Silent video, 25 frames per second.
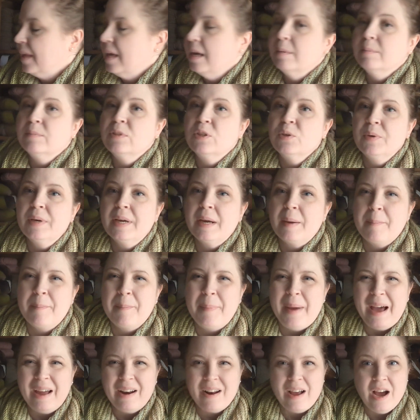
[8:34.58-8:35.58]
I'm doing
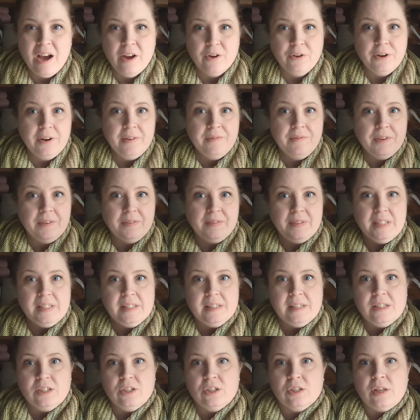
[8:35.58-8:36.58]
about 150
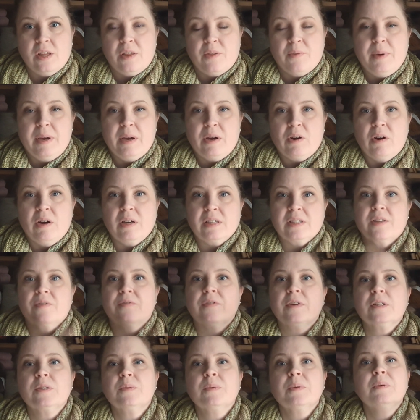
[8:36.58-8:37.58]
stitches all the way across. The
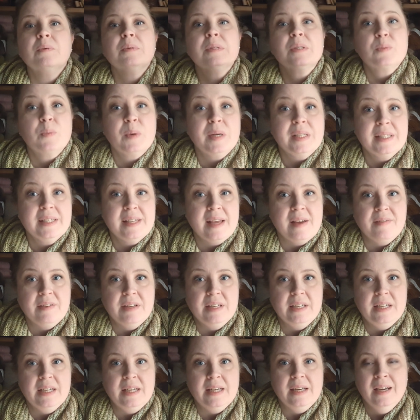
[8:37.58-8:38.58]
first one was
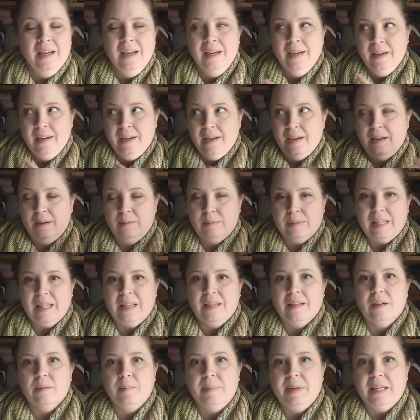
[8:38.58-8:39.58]
170 and it was a
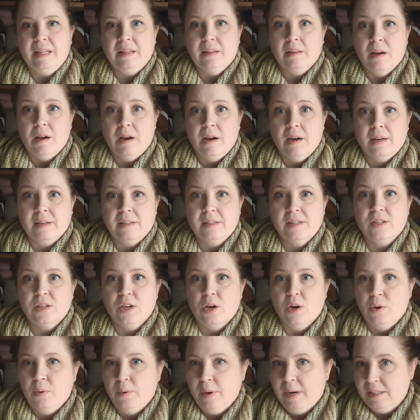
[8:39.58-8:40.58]
little bit long,
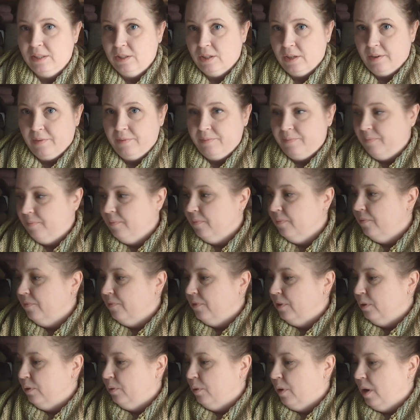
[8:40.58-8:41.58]
so I took a
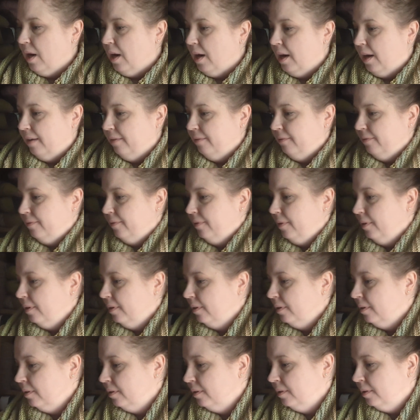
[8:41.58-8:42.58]
few off,
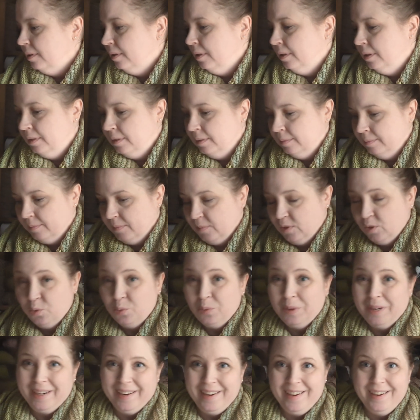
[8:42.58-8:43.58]

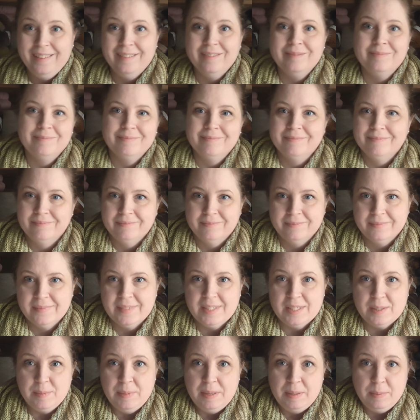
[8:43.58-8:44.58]
20
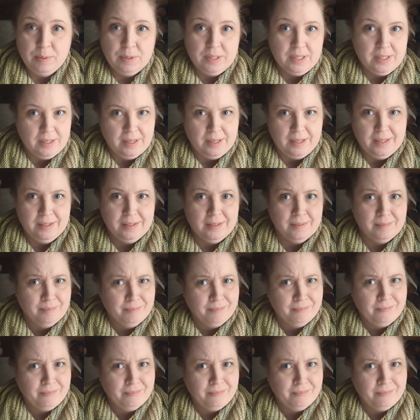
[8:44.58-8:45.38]
to be precise.